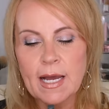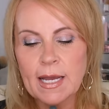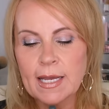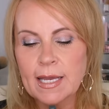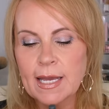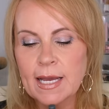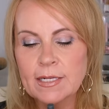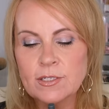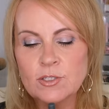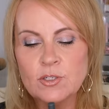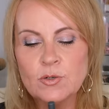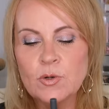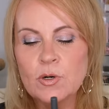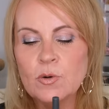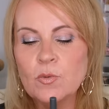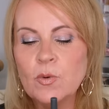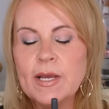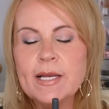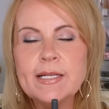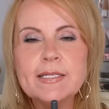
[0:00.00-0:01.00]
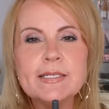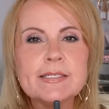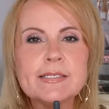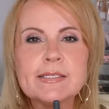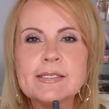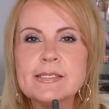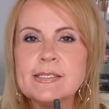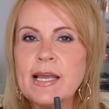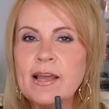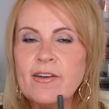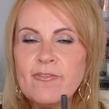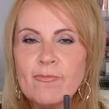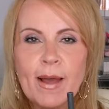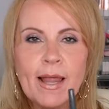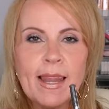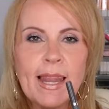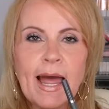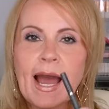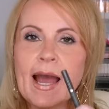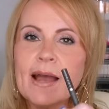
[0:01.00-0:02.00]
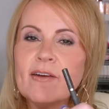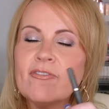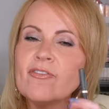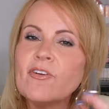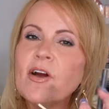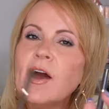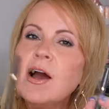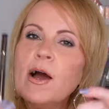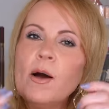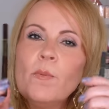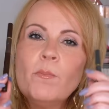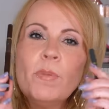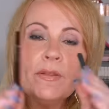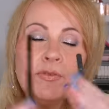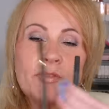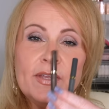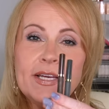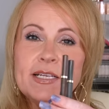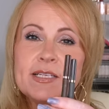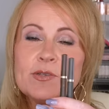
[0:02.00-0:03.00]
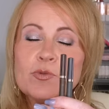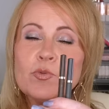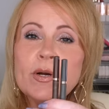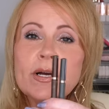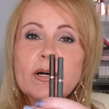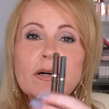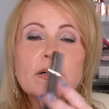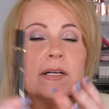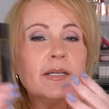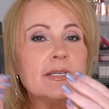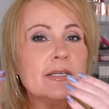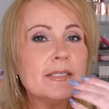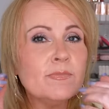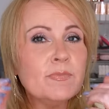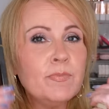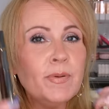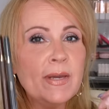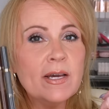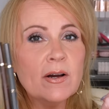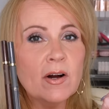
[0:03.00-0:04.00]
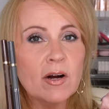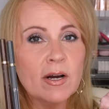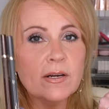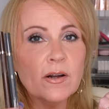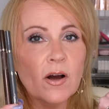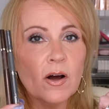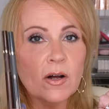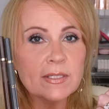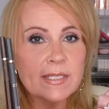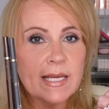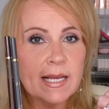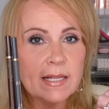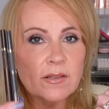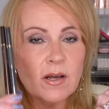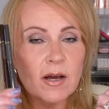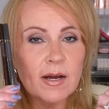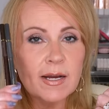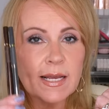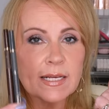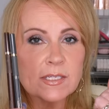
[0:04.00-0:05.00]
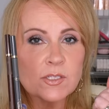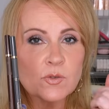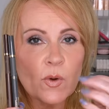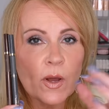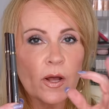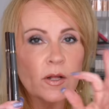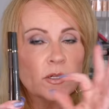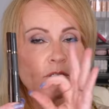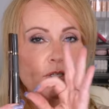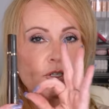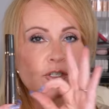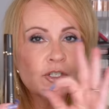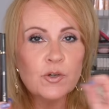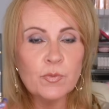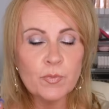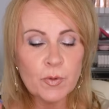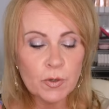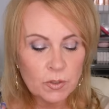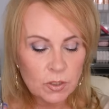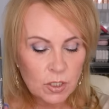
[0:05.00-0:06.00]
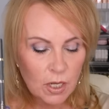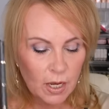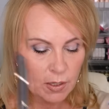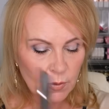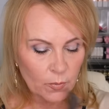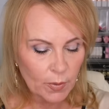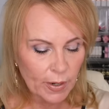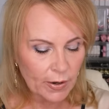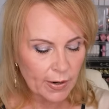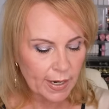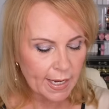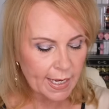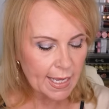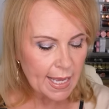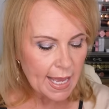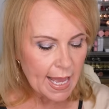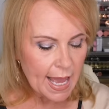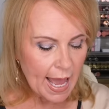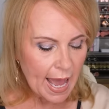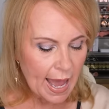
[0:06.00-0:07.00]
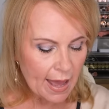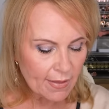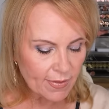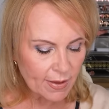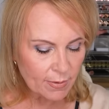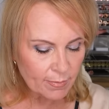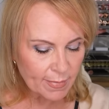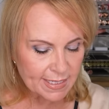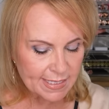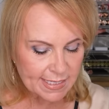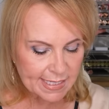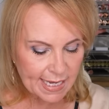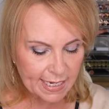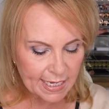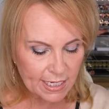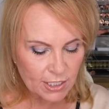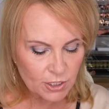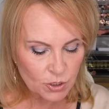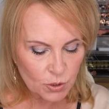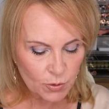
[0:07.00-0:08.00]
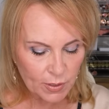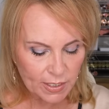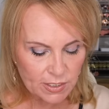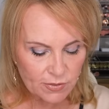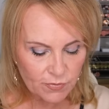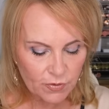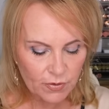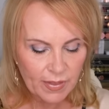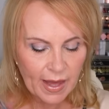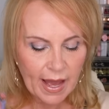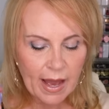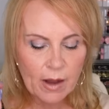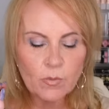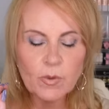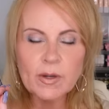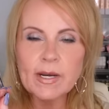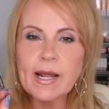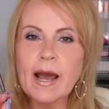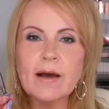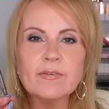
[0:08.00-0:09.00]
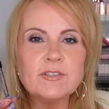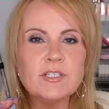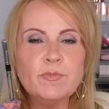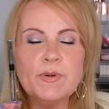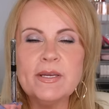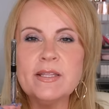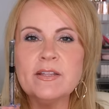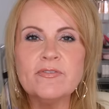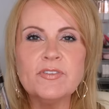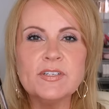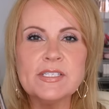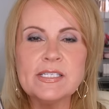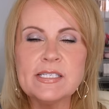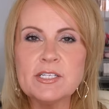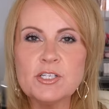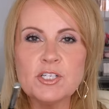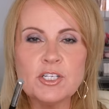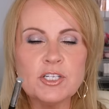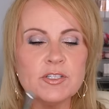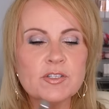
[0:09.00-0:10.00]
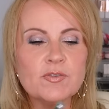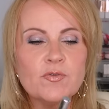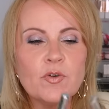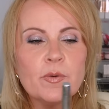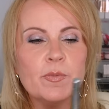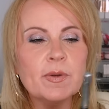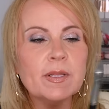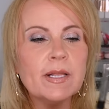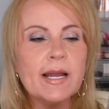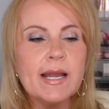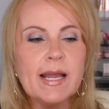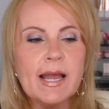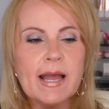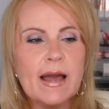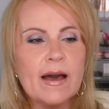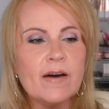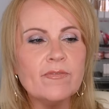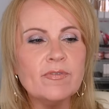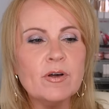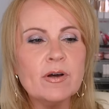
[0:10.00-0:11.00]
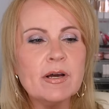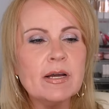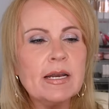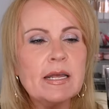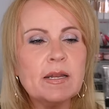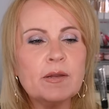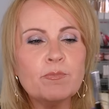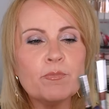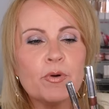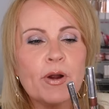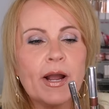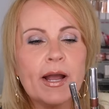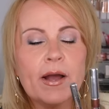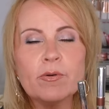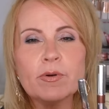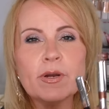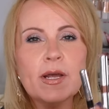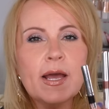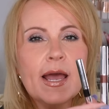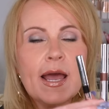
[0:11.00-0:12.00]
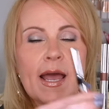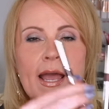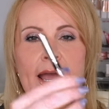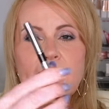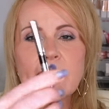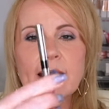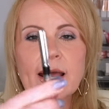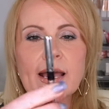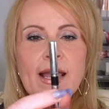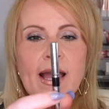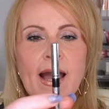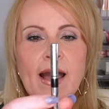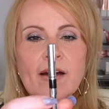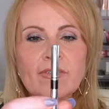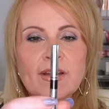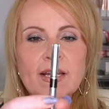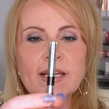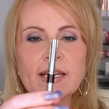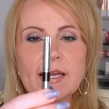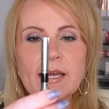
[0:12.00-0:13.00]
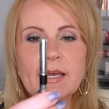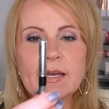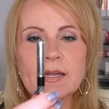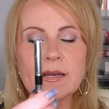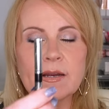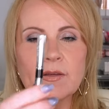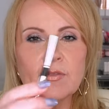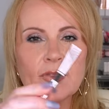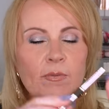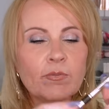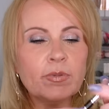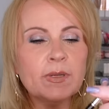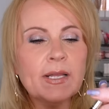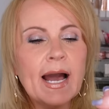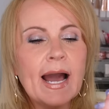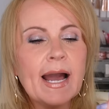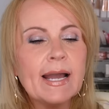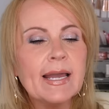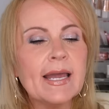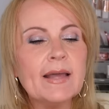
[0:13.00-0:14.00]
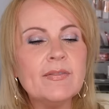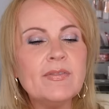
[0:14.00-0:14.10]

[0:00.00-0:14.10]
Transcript: I can't do a wing to save my life, but these will be on all day long as well. Super long wearing. And then my second choice for that would have to be the Physicians Formula. I have the in brown and I have it in the black.